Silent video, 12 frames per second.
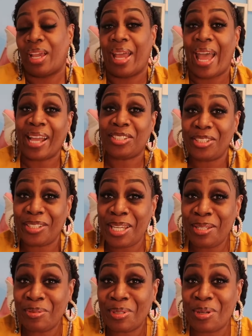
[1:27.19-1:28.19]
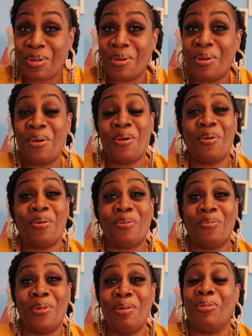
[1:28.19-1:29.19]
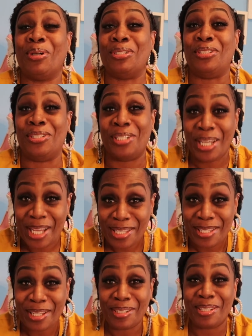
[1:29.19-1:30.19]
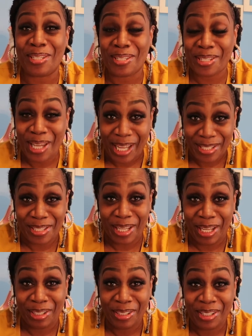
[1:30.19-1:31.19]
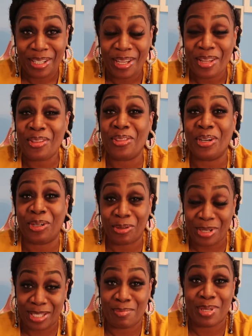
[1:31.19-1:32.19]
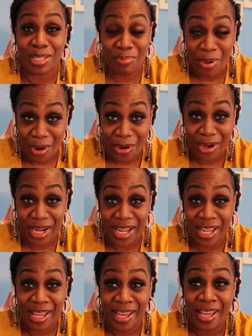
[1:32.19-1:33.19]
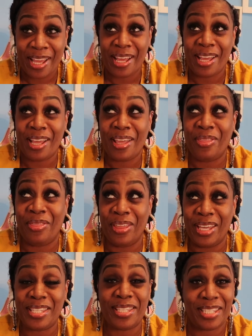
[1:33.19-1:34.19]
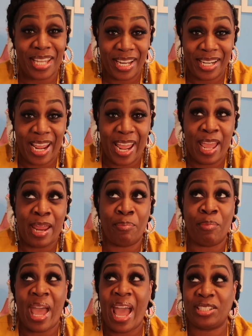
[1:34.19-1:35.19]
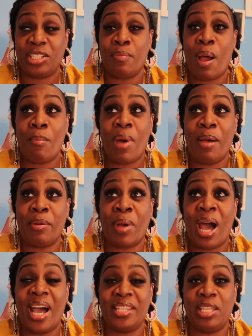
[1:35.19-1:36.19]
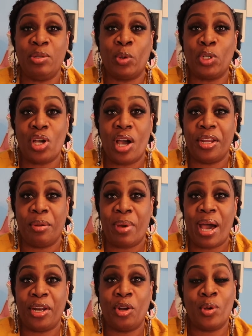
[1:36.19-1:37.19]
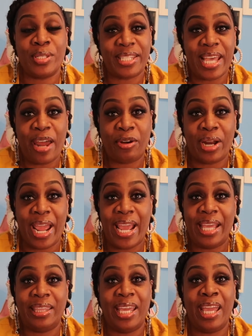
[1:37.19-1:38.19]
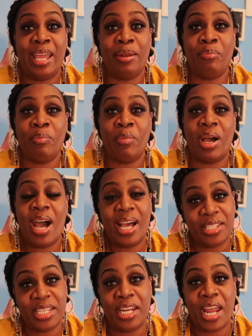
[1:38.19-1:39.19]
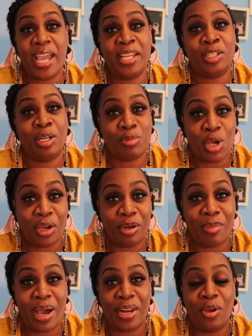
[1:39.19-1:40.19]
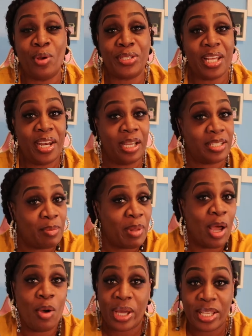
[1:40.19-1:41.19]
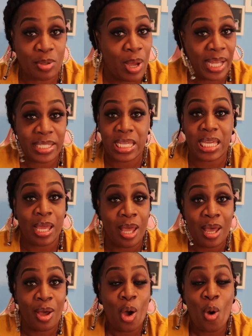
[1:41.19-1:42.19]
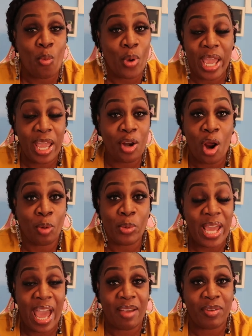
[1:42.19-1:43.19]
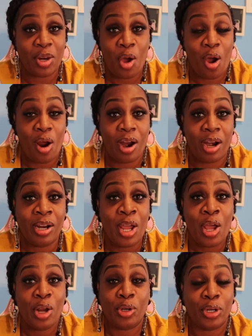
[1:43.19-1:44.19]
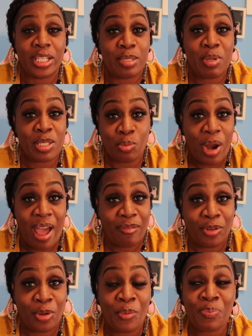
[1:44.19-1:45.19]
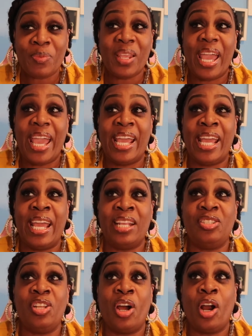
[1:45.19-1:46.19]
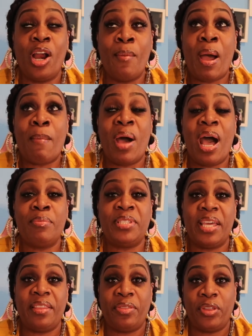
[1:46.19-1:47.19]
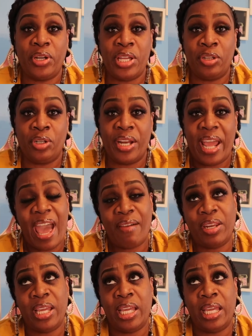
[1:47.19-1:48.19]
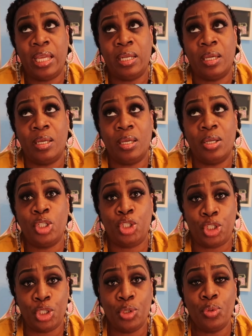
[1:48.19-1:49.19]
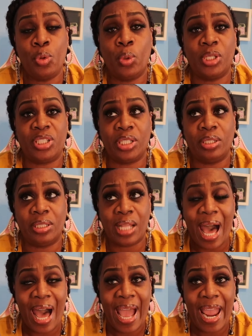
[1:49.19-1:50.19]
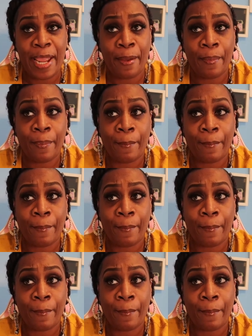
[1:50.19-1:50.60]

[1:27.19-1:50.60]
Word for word: Actually, we were just discussing the Christmas party this Sunday. And actually my mom and my auntie were talking about it on Saturday. And then auntie and I ended up talking about it on Sunday because I'm like, okay, so auntie, when are we having our Christmas raffle? and her and my mom said that they're either going to have it in June or July